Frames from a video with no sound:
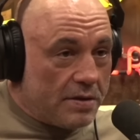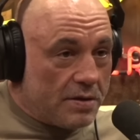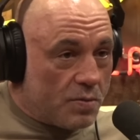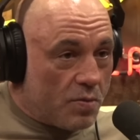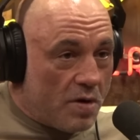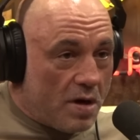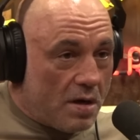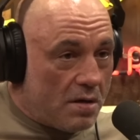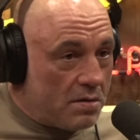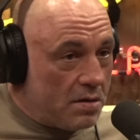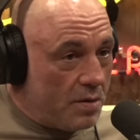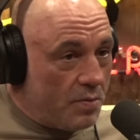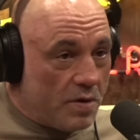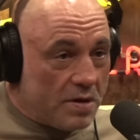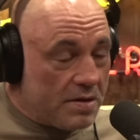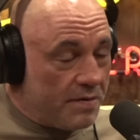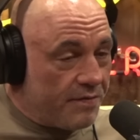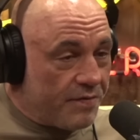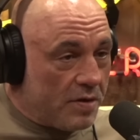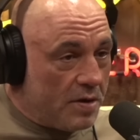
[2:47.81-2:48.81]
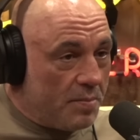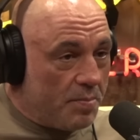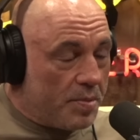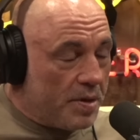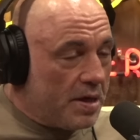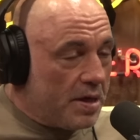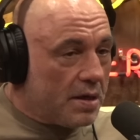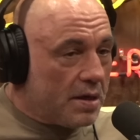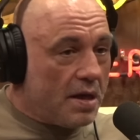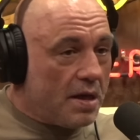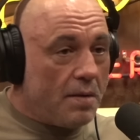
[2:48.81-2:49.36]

as well. He wasn't very big.